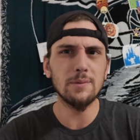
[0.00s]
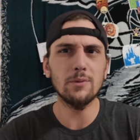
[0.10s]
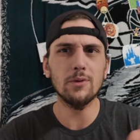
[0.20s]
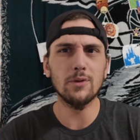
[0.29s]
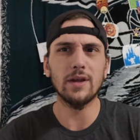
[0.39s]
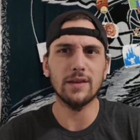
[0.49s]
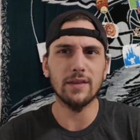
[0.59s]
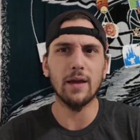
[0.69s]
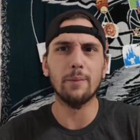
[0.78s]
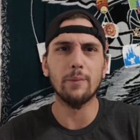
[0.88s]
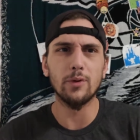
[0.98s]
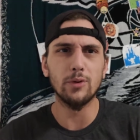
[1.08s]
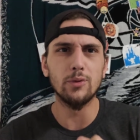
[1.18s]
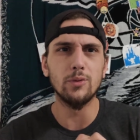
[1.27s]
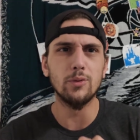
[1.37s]
People like them
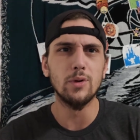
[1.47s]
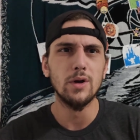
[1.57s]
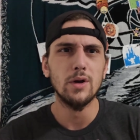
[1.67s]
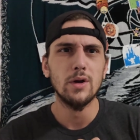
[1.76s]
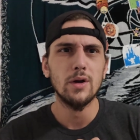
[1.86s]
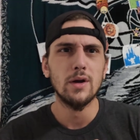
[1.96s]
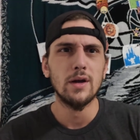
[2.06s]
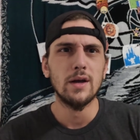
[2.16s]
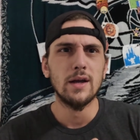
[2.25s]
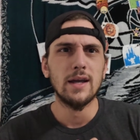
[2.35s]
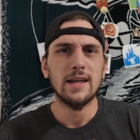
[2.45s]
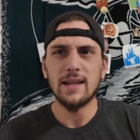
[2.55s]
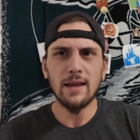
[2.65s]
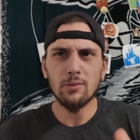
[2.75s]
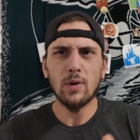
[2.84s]
who
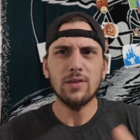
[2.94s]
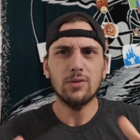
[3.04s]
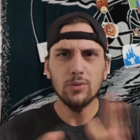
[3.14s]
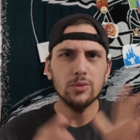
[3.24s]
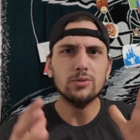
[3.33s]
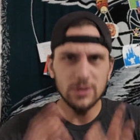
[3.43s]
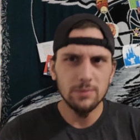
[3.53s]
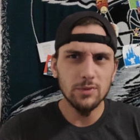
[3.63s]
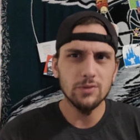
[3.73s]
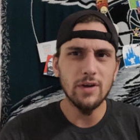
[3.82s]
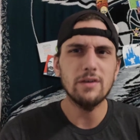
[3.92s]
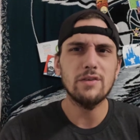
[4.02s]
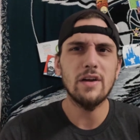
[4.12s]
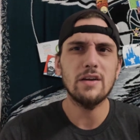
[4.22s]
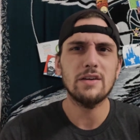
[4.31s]
went through some
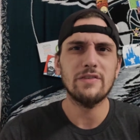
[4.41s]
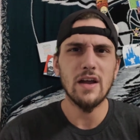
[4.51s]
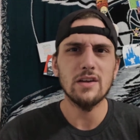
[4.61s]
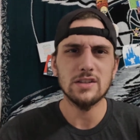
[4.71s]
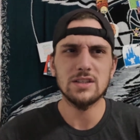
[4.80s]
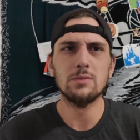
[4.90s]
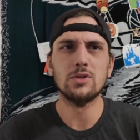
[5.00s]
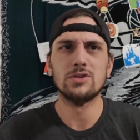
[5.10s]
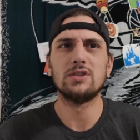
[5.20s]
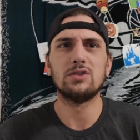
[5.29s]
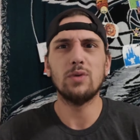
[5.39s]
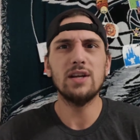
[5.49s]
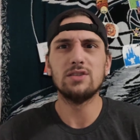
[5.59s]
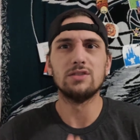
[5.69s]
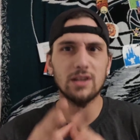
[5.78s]
very, very, very similar
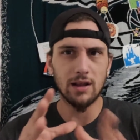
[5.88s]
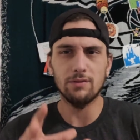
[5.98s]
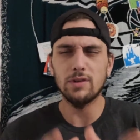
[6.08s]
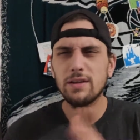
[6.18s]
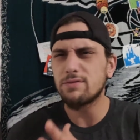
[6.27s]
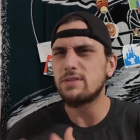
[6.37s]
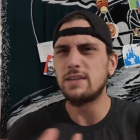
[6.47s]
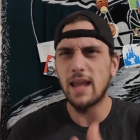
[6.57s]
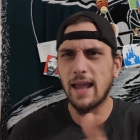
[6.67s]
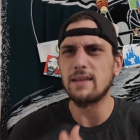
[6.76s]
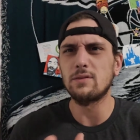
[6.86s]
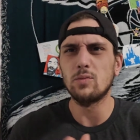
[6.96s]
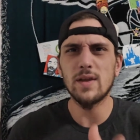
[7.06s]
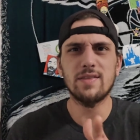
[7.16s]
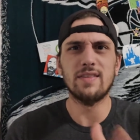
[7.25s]
situations, and I've lived through that
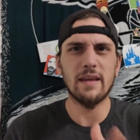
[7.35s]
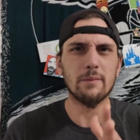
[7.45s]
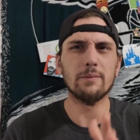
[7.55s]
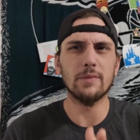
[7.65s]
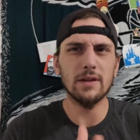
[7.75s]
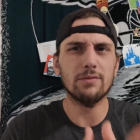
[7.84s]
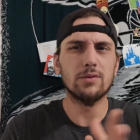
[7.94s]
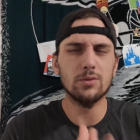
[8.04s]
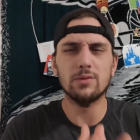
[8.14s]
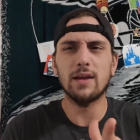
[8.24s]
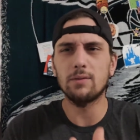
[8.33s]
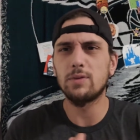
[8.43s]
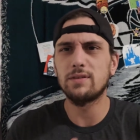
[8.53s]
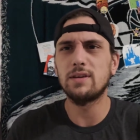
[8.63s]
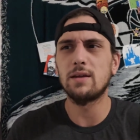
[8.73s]
with
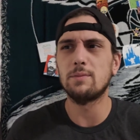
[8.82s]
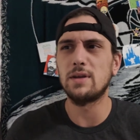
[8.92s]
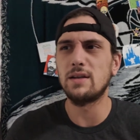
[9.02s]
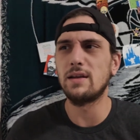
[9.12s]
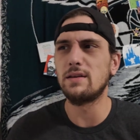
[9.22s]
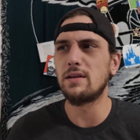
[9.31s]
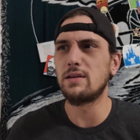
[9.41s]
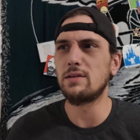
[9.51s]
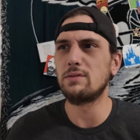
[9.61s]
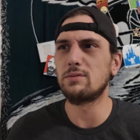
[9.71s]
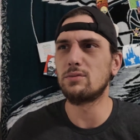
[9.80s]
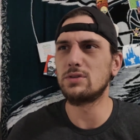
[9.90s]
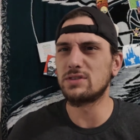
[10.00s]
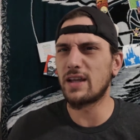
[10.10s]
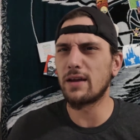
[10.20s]
them, and
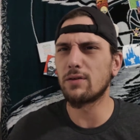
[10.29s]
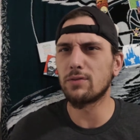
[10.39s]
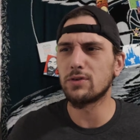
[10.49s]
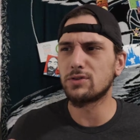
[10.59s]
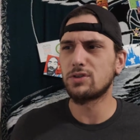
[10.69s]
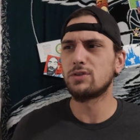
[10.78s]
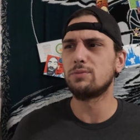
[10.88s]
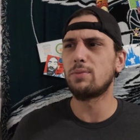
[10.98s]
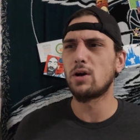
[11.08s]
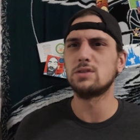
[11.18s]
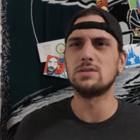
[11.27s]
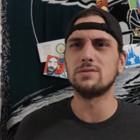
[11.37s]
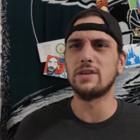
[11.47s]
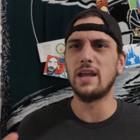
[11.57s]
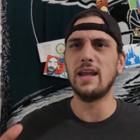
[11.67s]
was there for certain
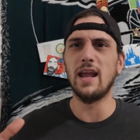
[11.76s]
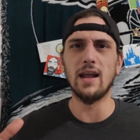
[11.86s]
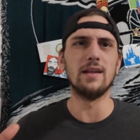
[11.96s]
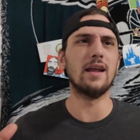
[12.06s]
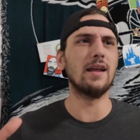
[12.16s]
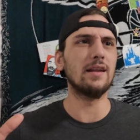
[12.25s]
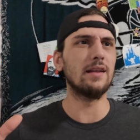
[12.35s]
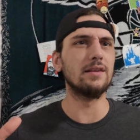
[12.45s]
parts of it, and it